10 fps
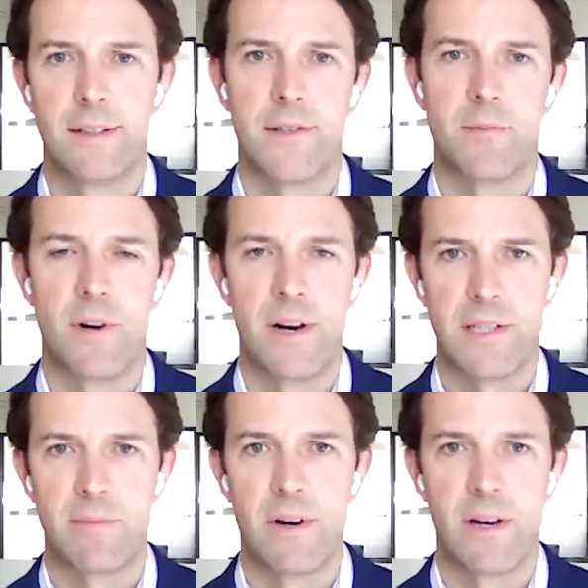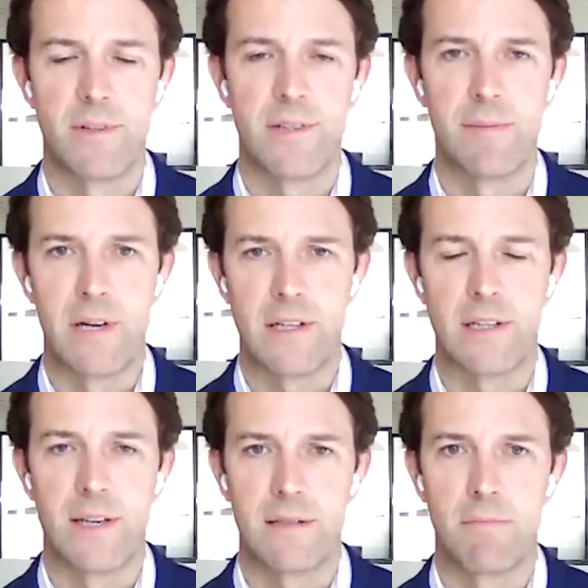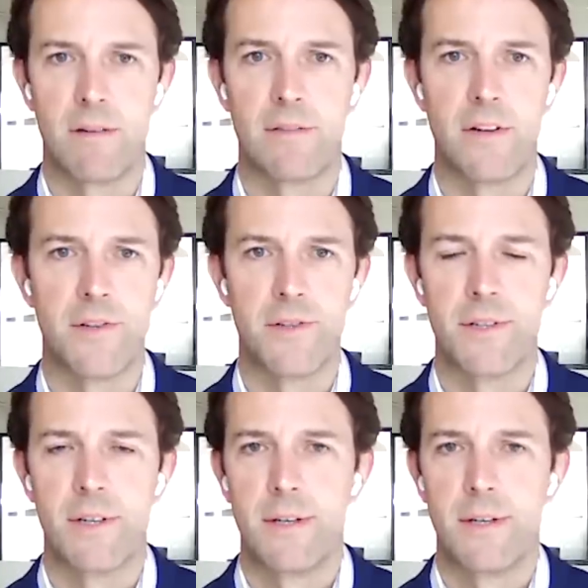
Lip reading: surprise, surprise, when I say the market, the S&P 500,